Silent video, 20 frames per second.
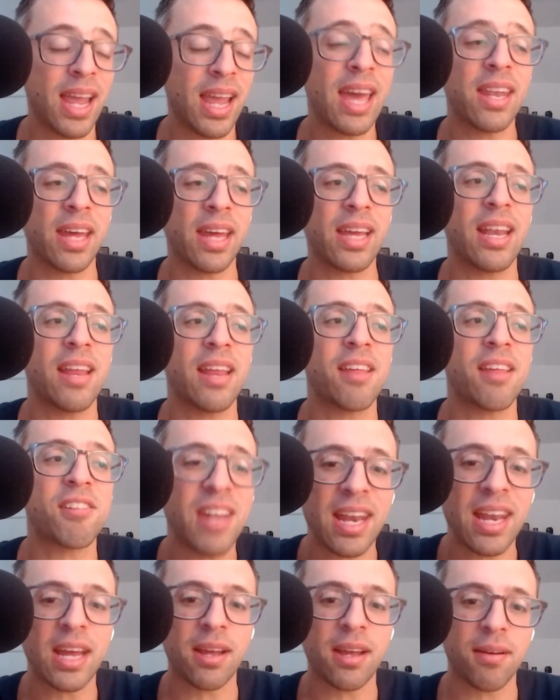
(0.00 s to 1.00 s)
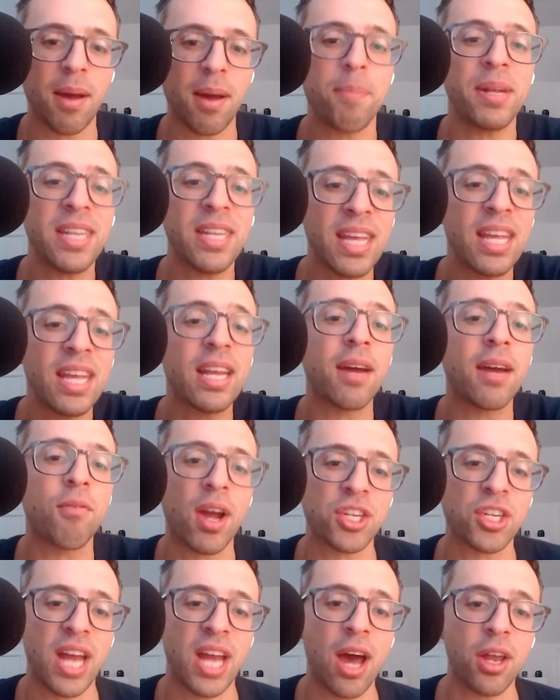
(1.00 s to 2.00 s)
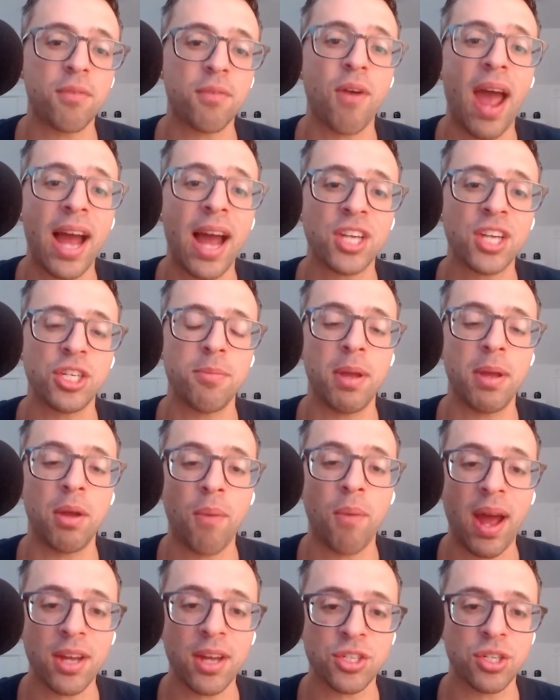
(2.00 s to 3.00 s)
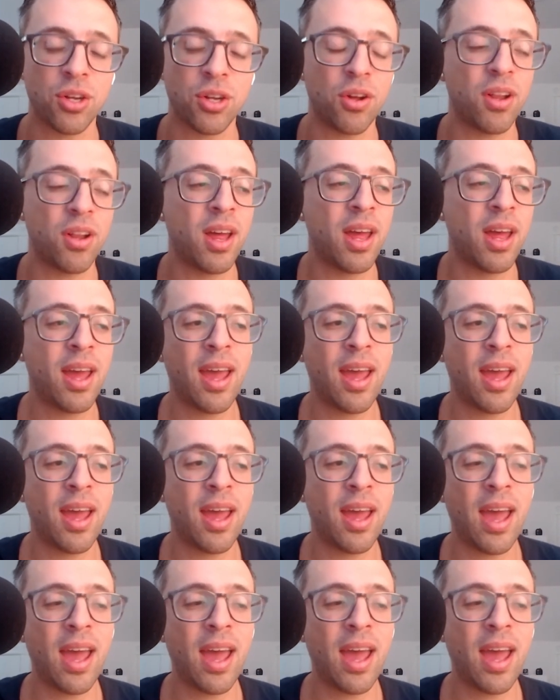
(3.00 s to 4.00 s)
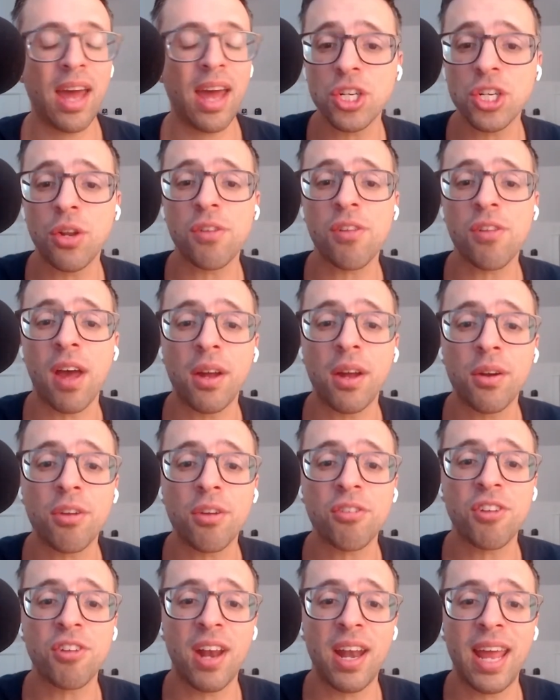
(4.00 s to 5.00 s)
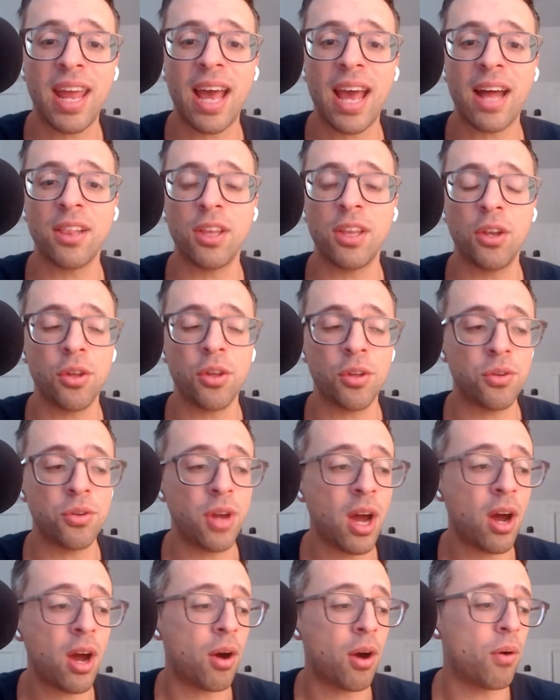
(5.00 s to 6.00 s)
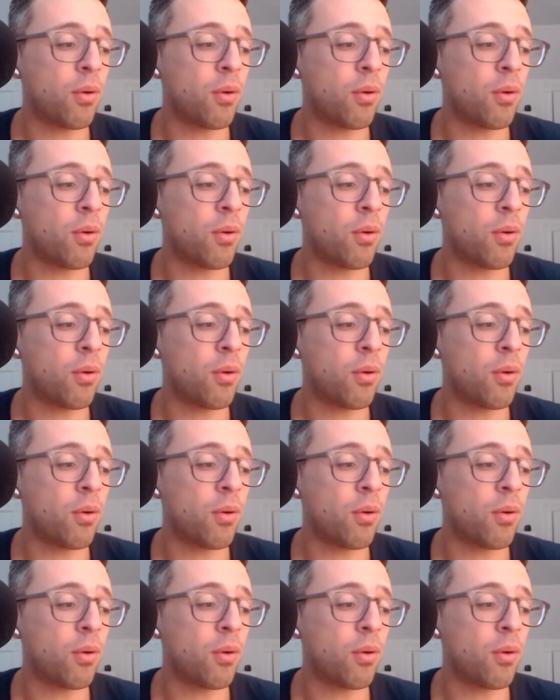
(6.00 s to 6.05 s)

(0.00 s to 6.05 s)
again like an aesthetic a patina of rationality for actually being rational and a lot of actually being rational is understanding how little you know